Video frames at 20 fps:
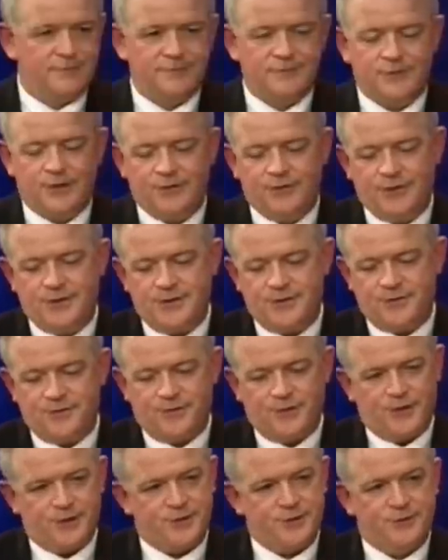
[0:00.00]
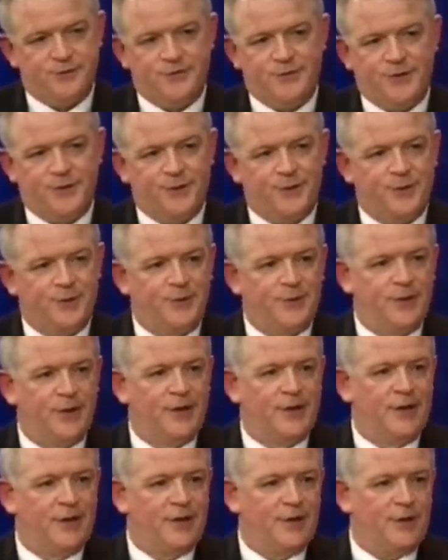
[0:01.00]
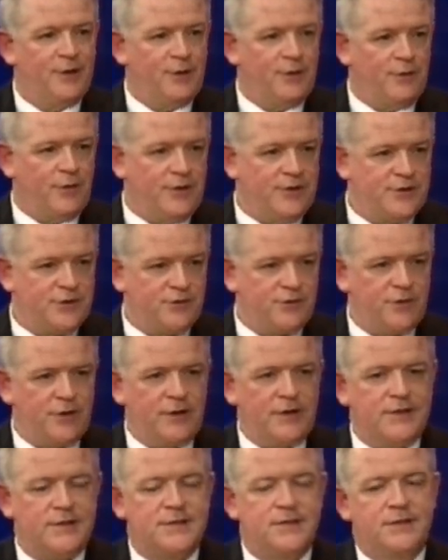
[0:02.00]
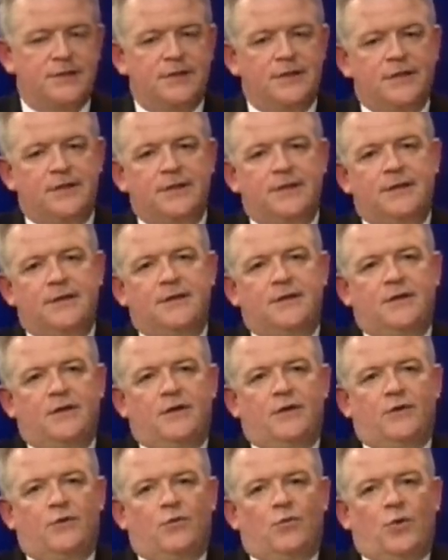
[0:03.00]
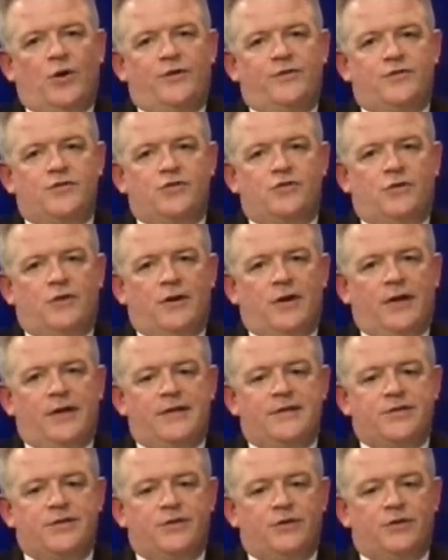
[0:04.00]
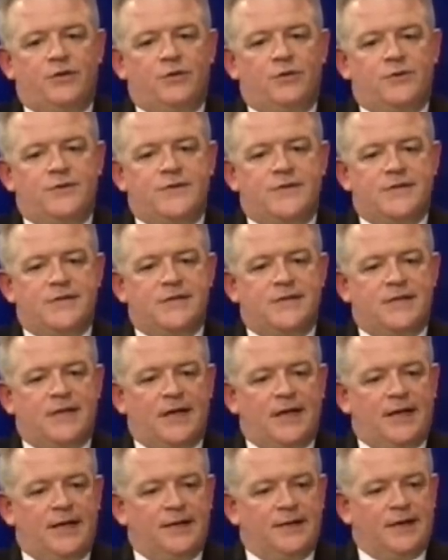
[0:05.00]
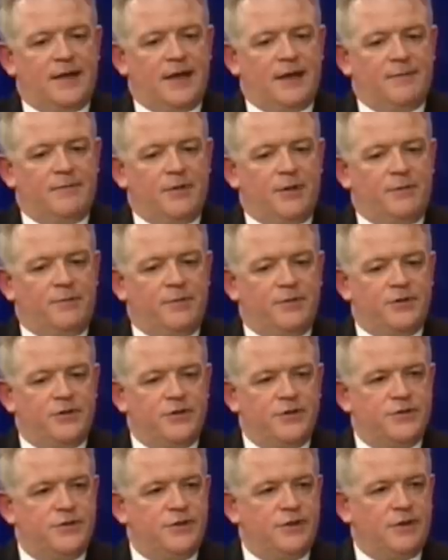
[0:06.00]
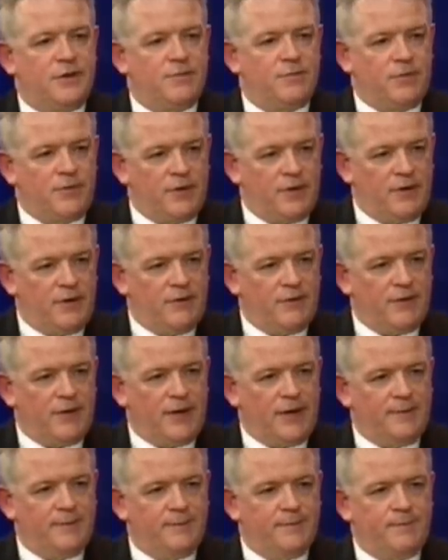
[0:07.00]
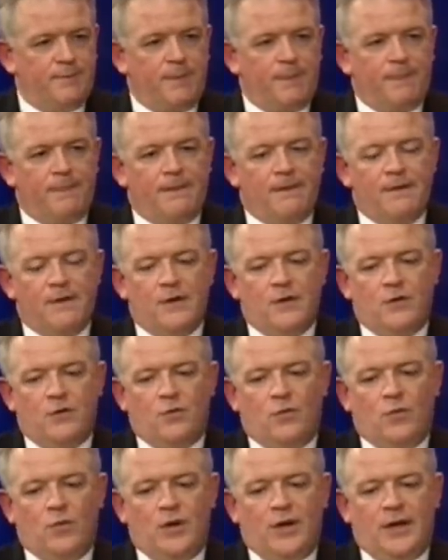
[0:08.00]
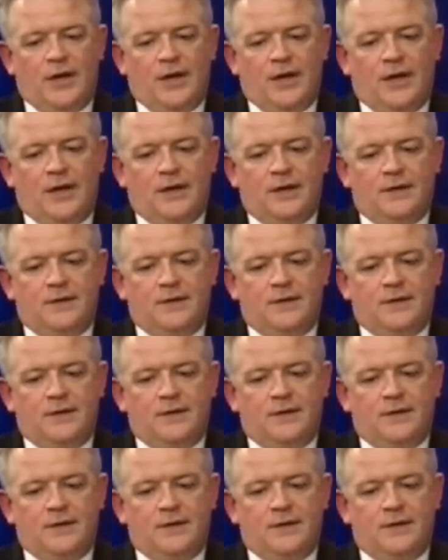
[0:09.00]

whether it's a fossil fuel or it's trees. We've tried to sustain that by producing a program where